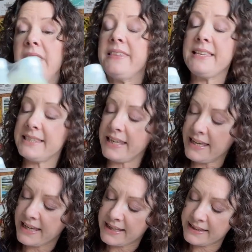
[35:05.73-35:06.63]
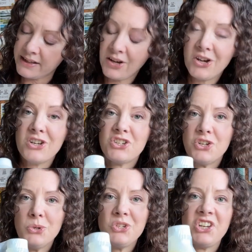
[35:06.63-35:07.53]
this is
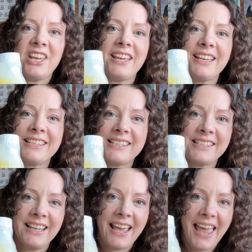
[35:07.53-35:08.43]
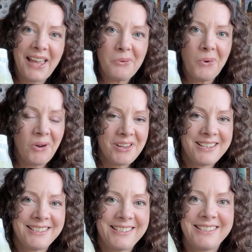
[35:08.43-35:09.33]
2 Chicks egg
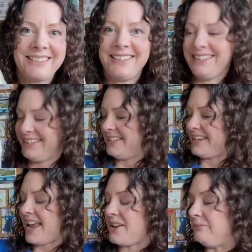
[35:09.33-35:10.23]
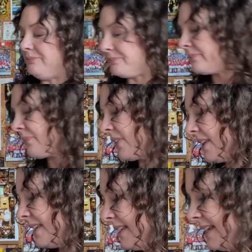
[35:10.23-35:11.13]
whites. Now,
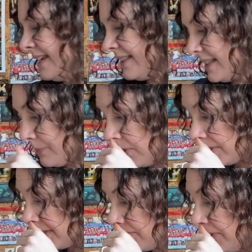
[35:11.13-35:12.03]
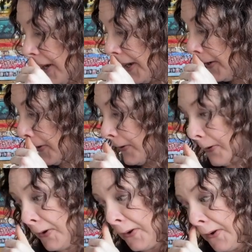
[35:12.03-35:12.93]
this product is really
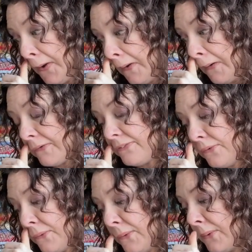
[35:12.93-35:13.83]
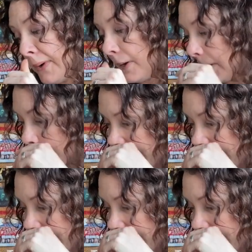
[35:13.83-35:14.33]
good for like